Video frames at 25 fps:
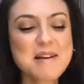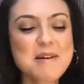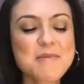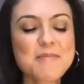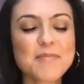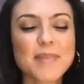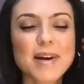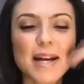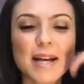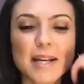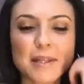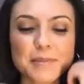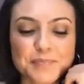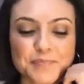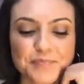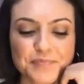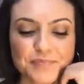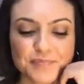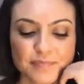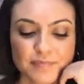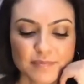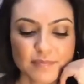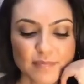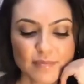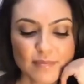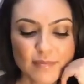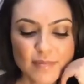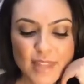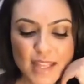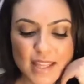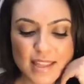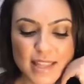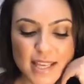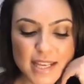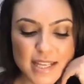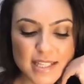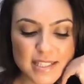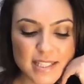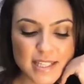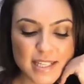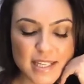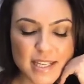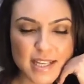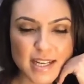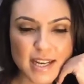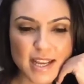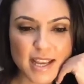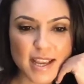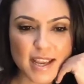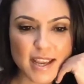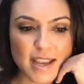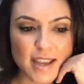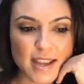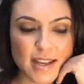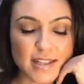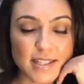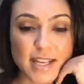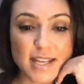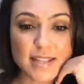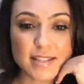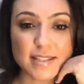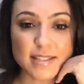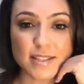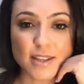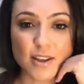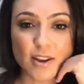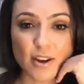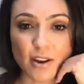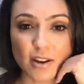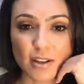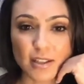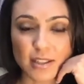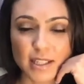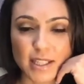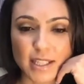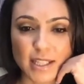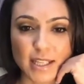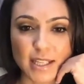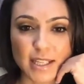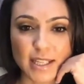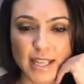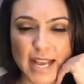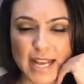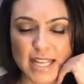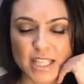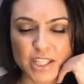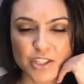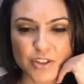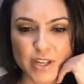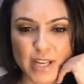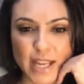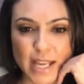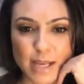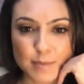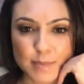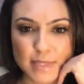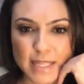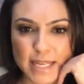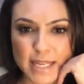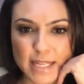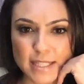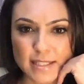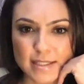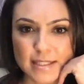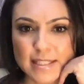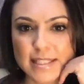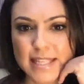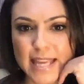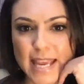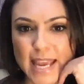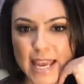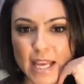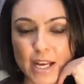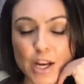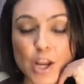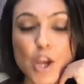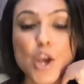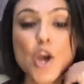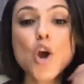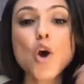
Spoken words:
But they did a test called the gastric emptying scan,